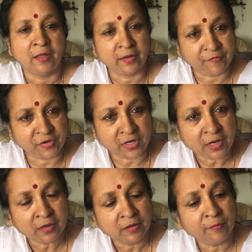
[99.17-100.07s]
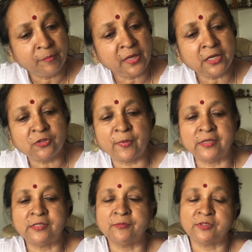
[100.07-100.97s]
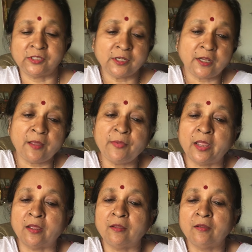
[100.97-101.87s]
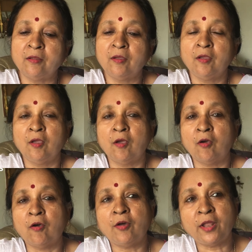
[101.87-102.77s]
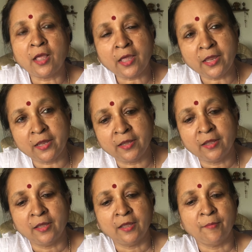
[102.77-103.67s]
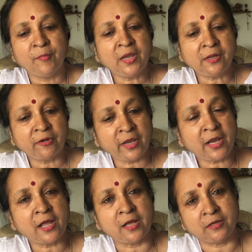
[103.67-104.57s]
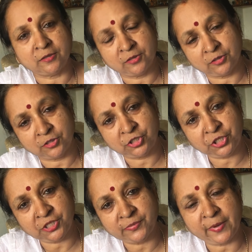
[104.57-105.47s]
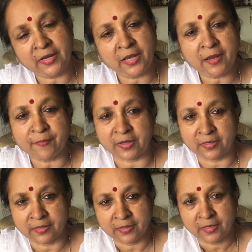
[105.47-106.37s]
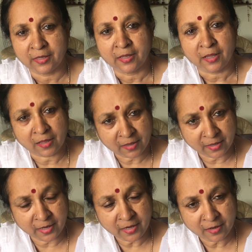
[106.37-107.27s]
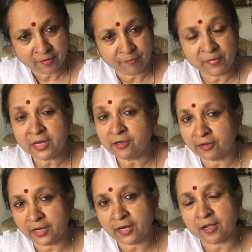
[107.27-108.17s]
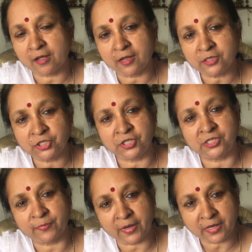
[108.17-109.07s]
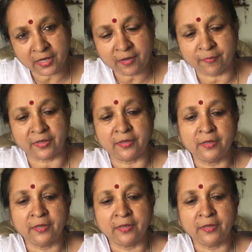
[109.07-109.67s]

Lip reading: Ravi, meet my sister Kamla. Or hi, meet Rekha, she's my neighbor. Hi, meet Rekha, she's my neighbor.